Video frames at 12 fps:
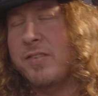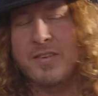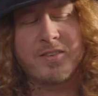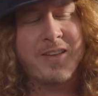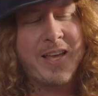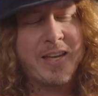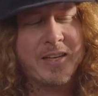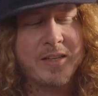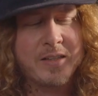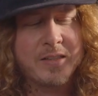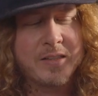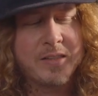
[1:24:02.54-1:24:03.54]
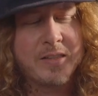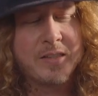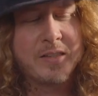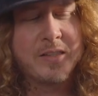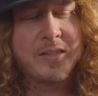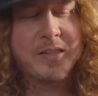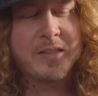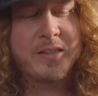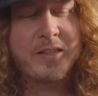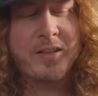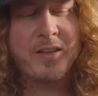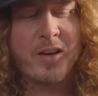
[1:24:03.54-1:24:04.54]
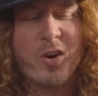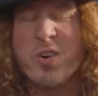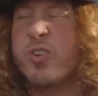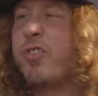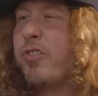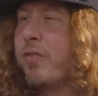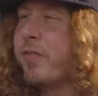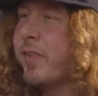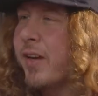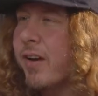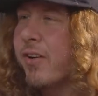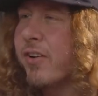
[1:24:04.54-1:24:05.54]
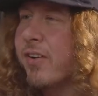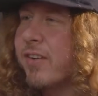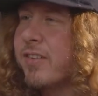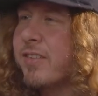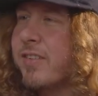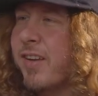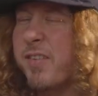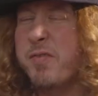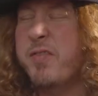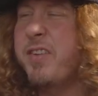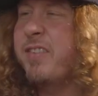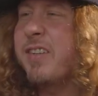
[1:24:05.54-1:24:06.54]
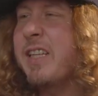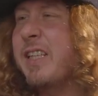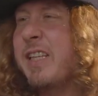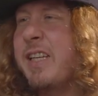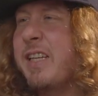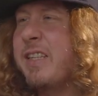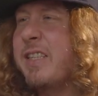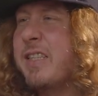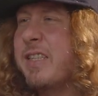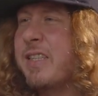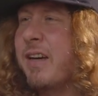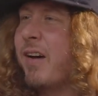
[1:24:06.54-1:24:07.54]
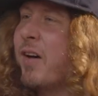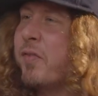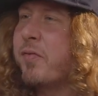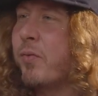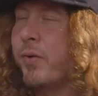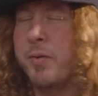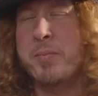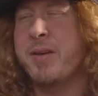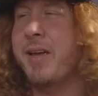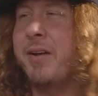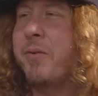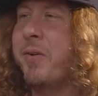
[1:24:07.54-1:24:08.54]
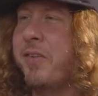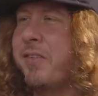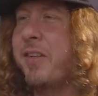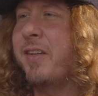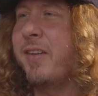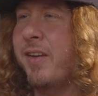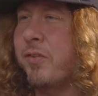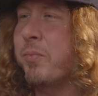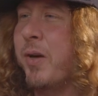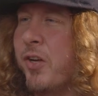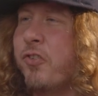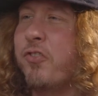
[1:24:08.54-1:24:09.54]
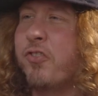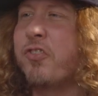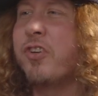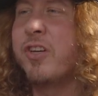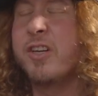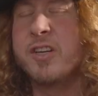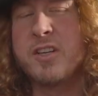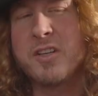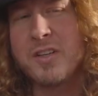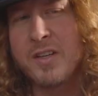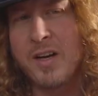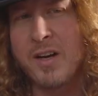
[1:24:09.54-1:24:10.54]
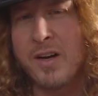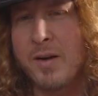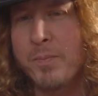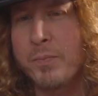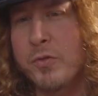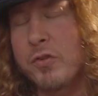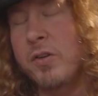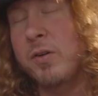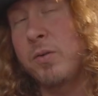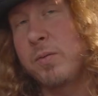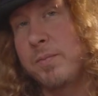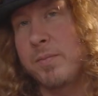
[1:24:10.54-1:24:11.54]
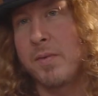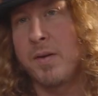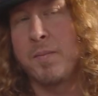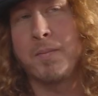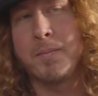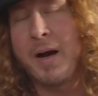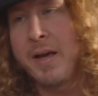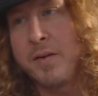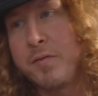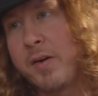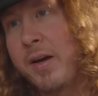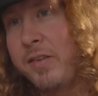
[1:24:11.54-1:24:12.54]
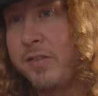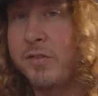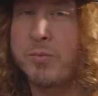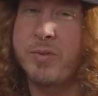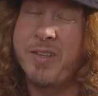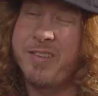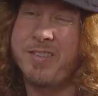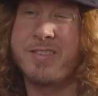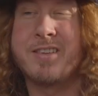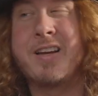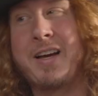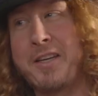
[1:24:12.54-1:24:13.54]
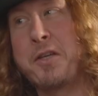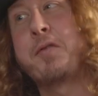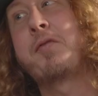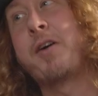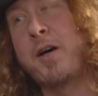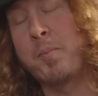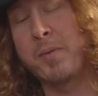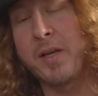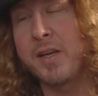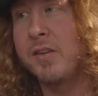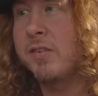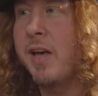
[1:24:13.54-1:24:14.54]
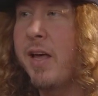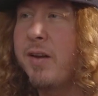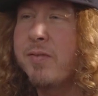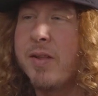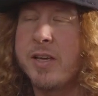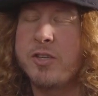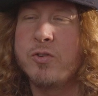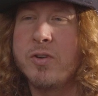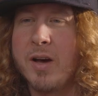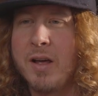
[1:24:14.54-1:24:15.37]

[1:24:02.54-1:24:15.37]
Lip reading: it's like it like hurts your fingers. It's like physically tough where the piano isn't as much. So my advice is really just to not give up. Like, it's kind of like you